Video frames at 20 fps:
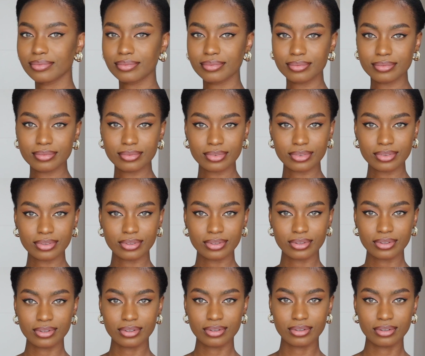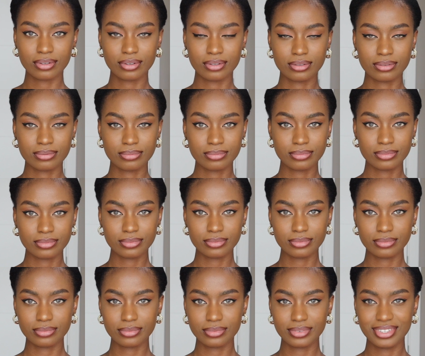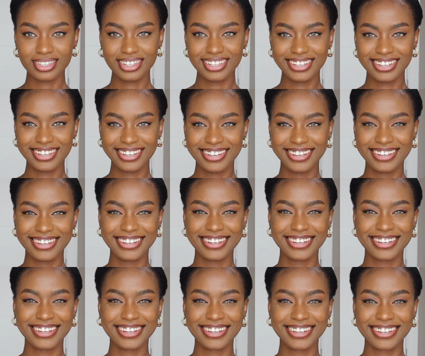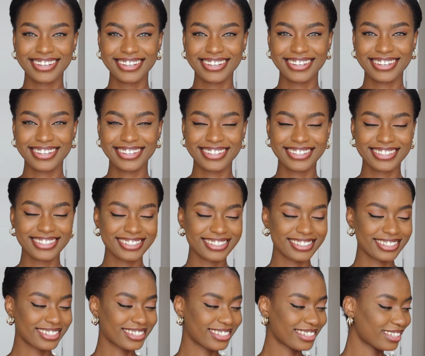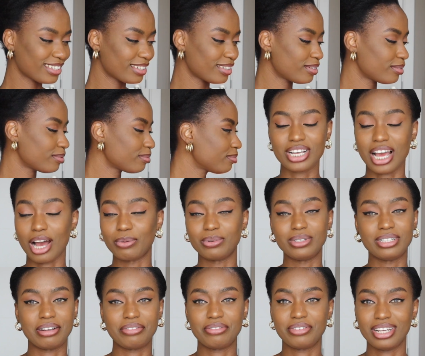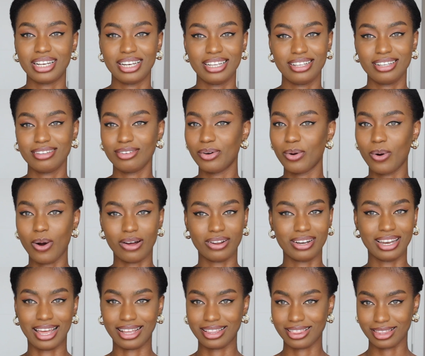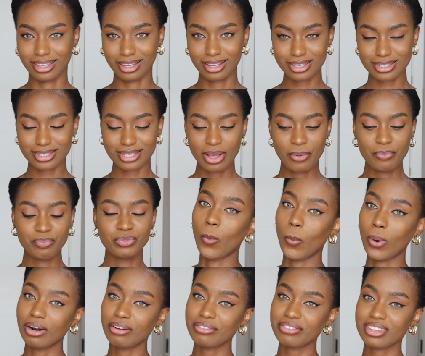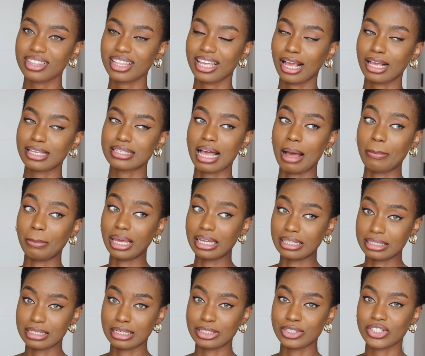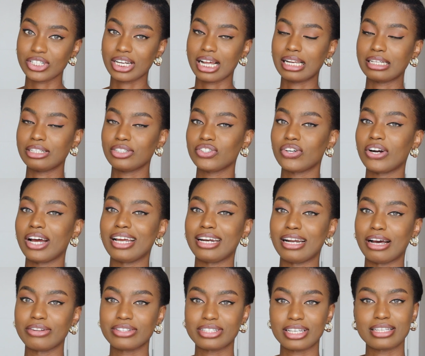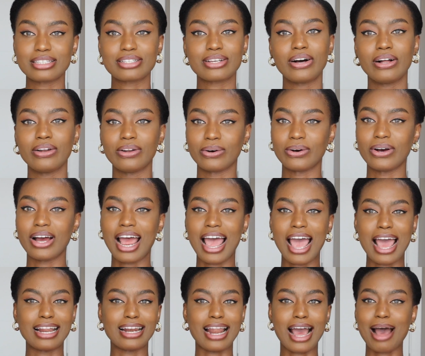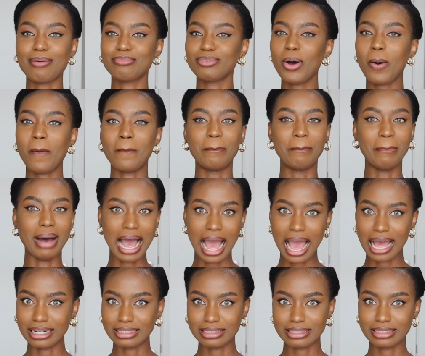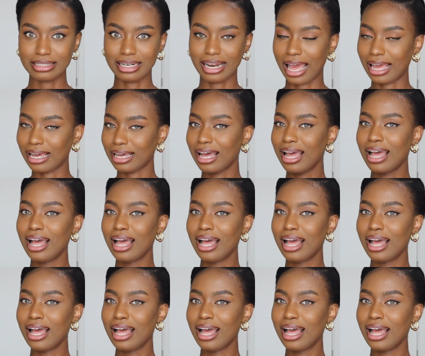have a friend that would call me automatically for brunch, which I would definitely go out like this. One of the things I'm intentionally trying out is color, and I'm not mad. Like,